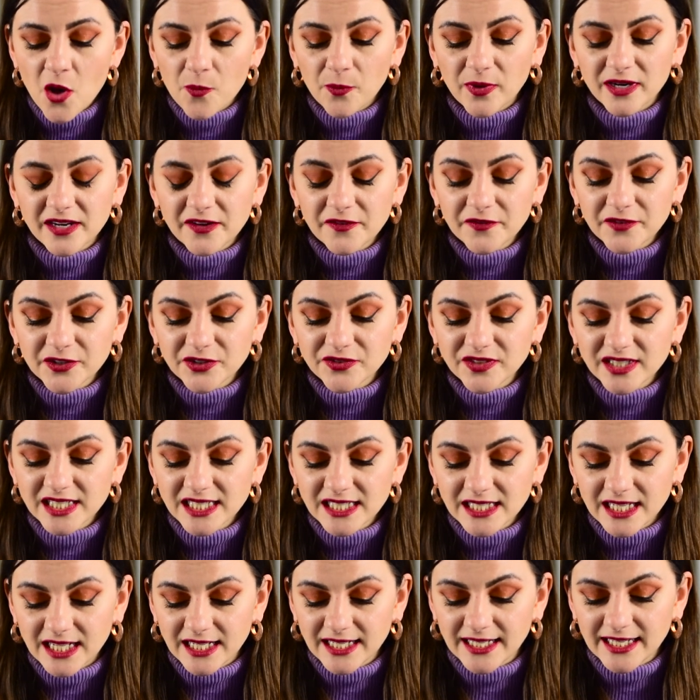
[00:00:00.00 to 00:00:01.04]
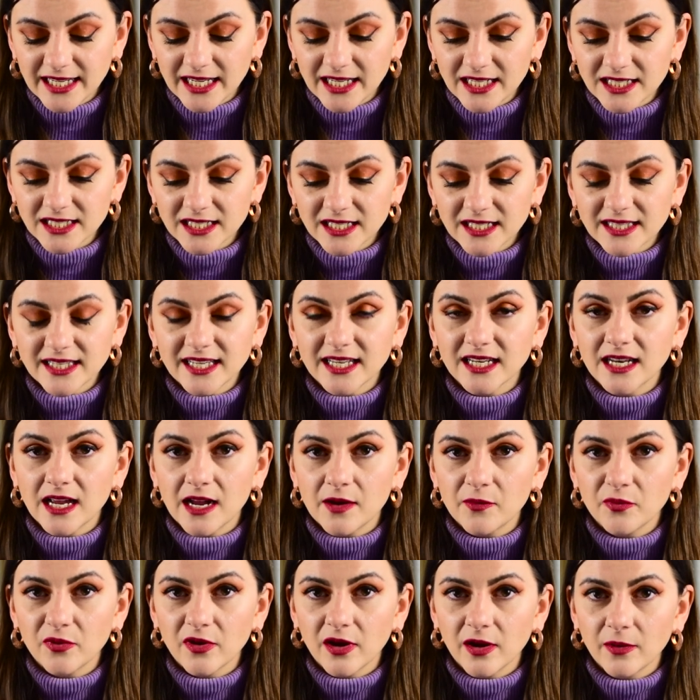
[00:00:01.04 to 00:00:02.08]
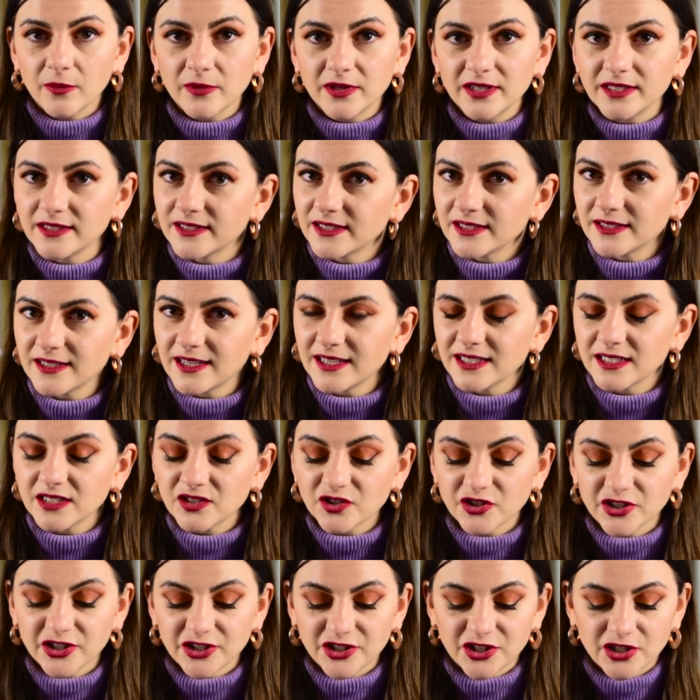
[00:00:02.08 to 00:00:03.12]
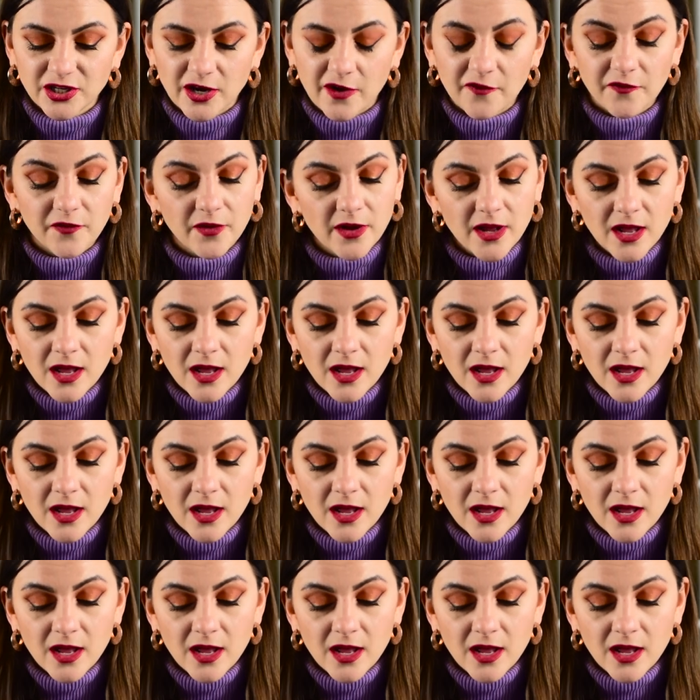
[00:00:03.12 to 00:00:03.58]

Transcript: But if they're reselling it, then I probably did not charge enough.